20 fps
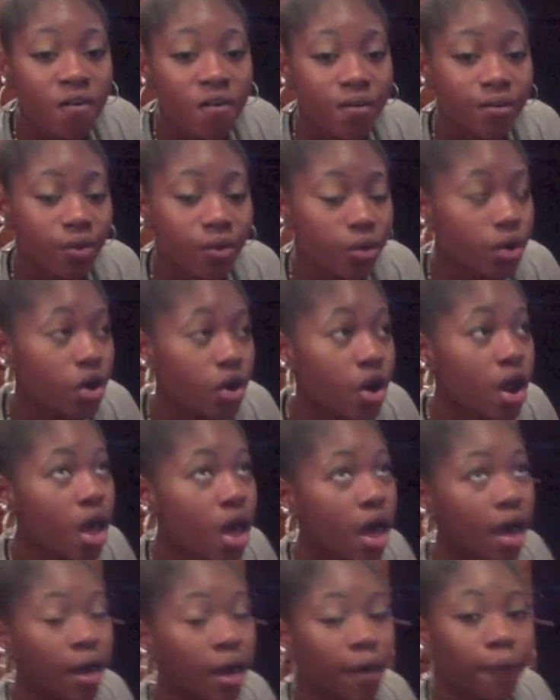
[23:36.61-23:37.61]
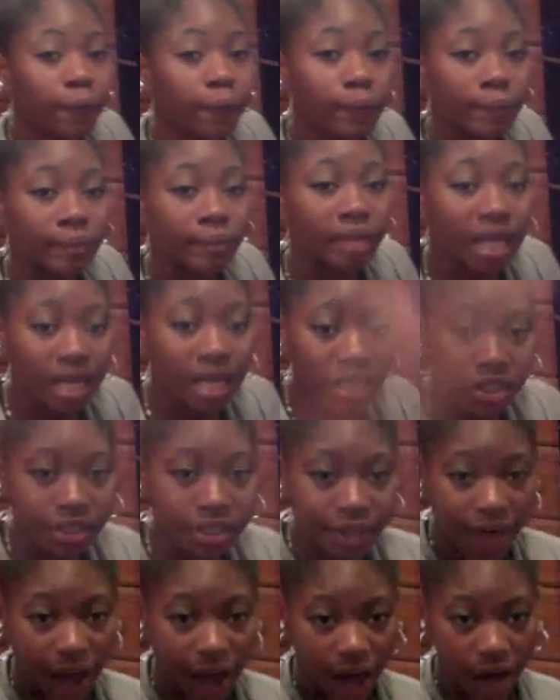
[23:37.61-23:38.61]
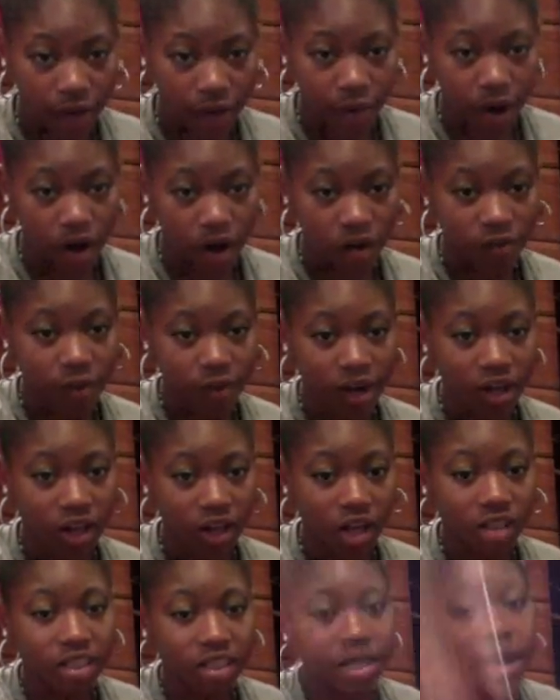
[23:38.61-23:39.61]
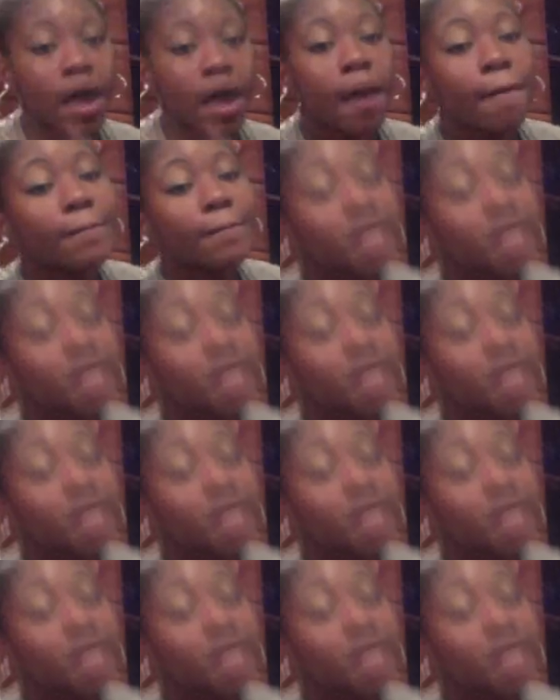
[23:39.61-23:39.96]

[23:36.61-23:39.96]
for um, get into the higher part of my closet